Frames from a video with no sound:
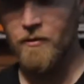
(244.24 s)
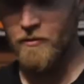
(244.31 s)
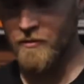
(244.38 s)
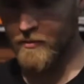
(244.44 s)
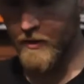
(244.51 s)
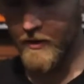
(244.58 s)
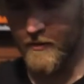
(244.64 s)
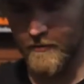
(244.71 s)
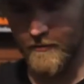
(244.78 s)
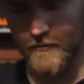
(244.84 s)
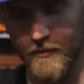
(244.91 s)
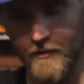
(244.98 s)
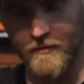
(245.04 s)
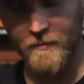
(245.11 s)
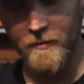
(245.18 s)
Sweet.
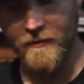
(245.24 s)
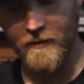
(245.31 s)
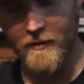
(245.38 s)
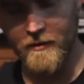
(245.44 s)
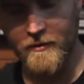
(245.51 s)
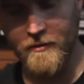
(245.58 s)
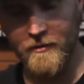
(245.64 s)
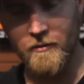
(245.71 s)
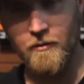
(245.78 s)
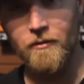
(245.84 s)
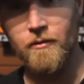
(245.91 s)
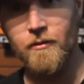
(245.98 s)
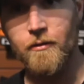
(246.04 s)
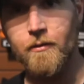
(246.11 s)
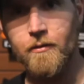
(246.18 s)
Let's move
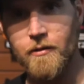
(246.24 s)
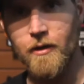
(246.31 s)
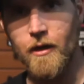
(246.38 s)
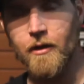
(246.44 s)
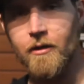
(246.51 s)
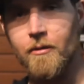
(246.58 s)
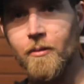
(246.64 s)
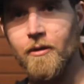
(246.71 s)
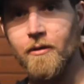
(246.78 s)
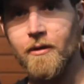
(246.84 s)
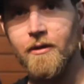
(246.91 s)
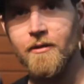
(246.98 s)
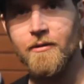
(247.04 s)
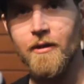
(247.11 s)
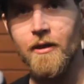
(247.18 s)
into talking about
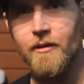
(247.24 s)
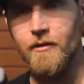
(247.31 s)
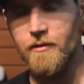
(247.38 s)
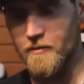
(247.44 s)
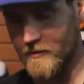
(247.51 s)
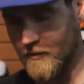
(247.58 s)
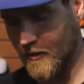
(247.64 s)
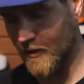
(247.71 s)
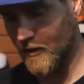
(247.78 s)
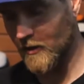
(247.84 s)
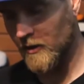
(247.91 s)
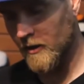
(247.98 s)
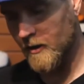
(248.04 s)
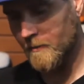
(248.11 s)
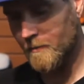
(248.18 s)
these suckers,
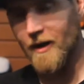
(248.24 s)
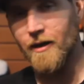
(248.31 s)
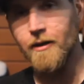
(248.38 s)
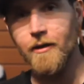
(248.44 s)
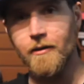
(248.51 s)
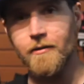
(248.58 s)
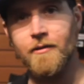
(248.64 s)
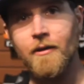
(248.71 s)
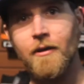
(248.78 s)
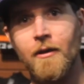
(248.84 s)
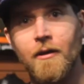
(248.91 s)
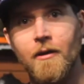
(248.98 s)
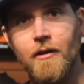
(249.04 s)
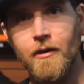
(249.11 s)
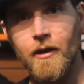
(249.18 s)
bindings.
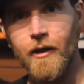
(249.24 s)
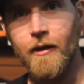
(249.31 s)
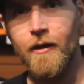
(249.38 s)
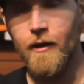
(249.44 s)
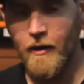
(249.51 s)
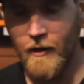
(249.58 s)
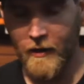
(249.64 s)
Okay,